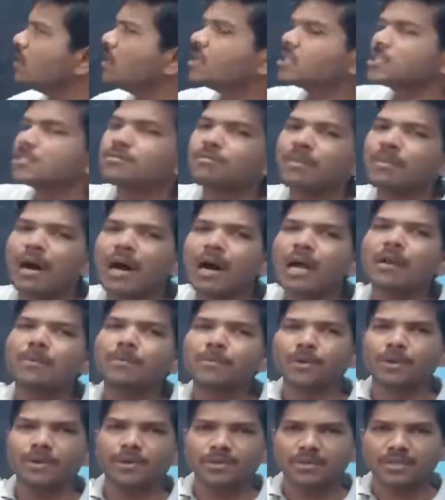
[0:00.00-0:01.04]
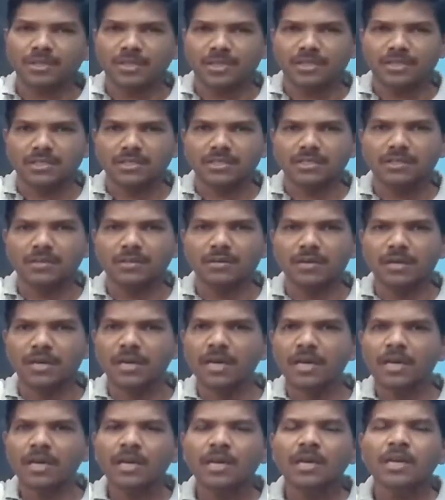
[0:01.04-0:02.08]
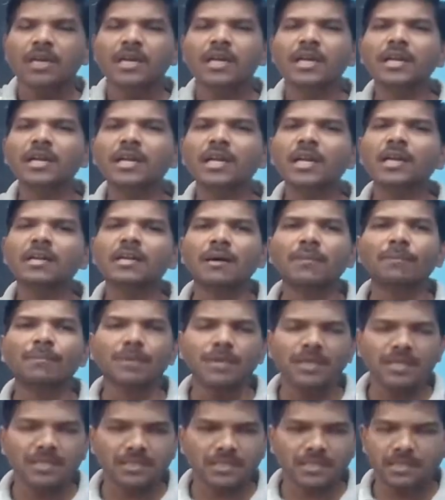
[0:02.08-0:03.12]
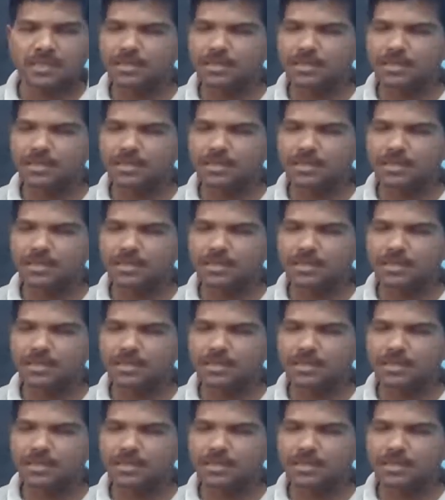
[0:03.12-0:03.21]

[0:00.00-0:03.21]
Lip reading: small producers. Okay, Indian companies.